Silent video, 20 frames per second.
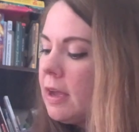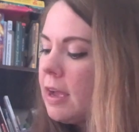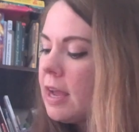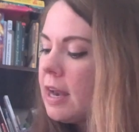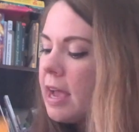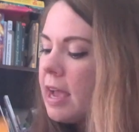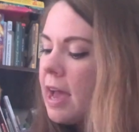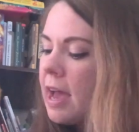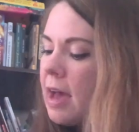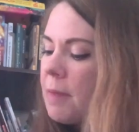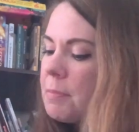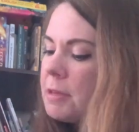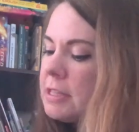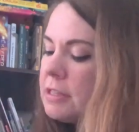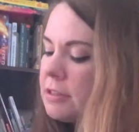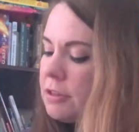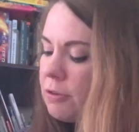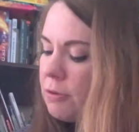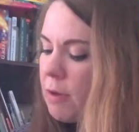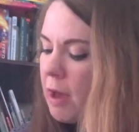And it
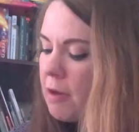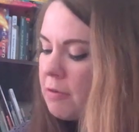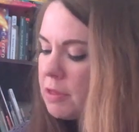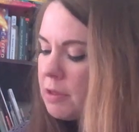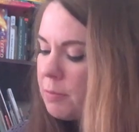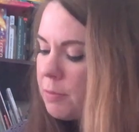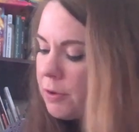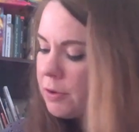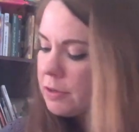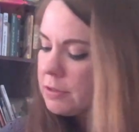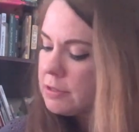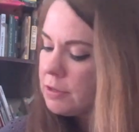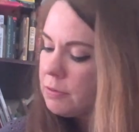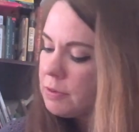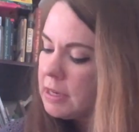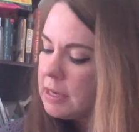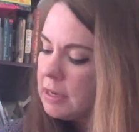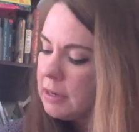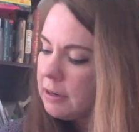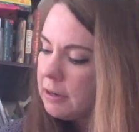happens throughout the book. So
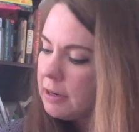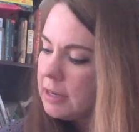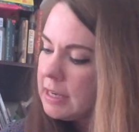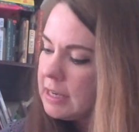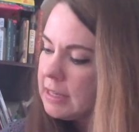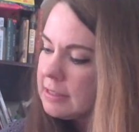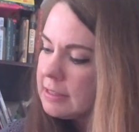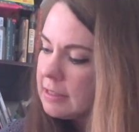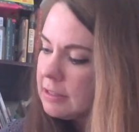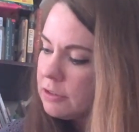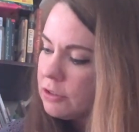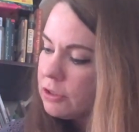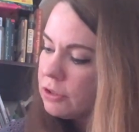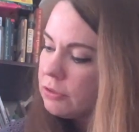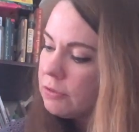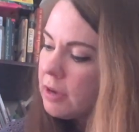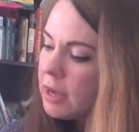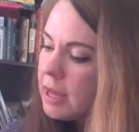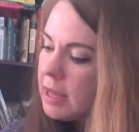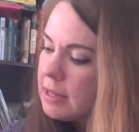here he's in
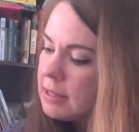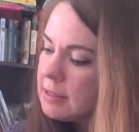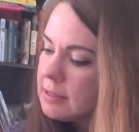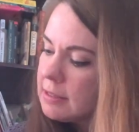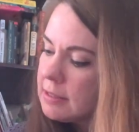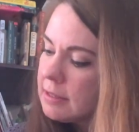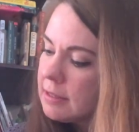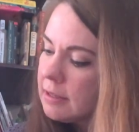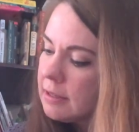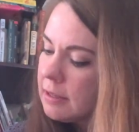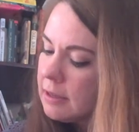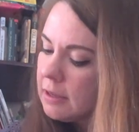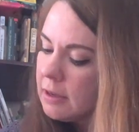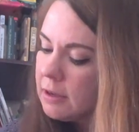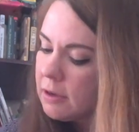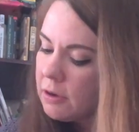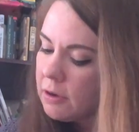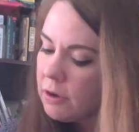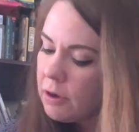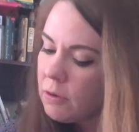shreds.
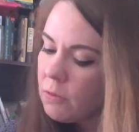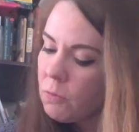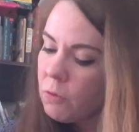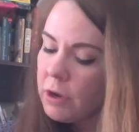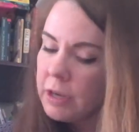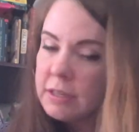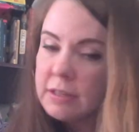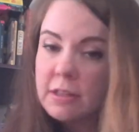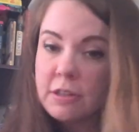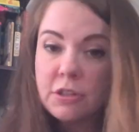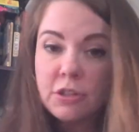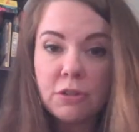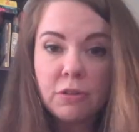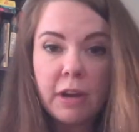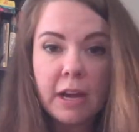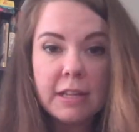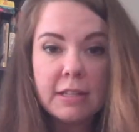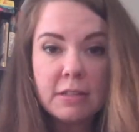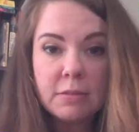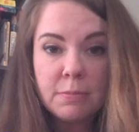And what do the
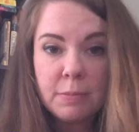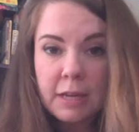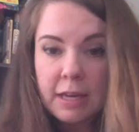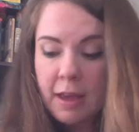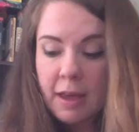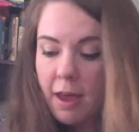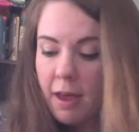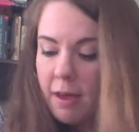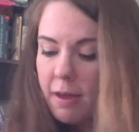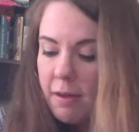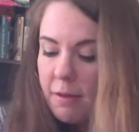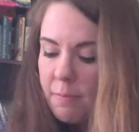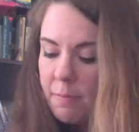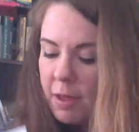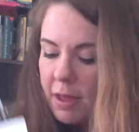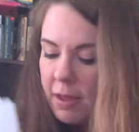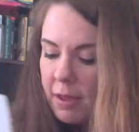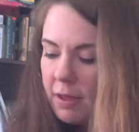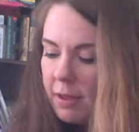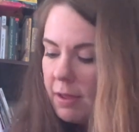shreds become?